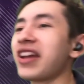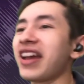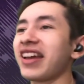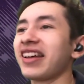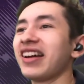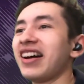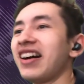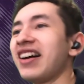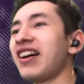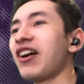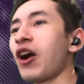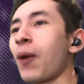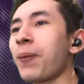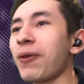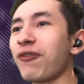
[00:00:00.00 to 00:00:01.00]
okay, uh,
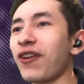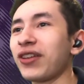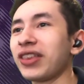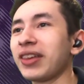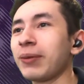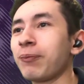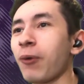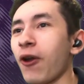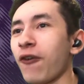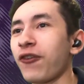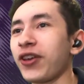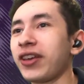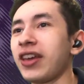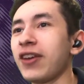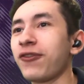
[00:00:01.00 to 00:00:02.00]
I'll help you find the
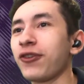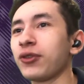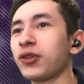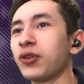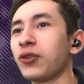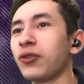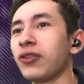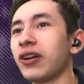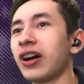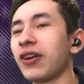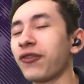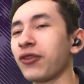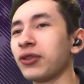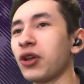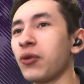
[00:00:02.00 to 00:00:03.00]
perfect gift for little, uh,
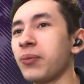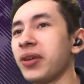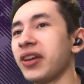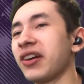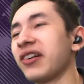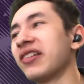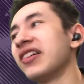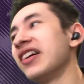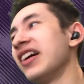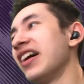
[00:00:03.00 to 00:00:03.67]
for little Mio.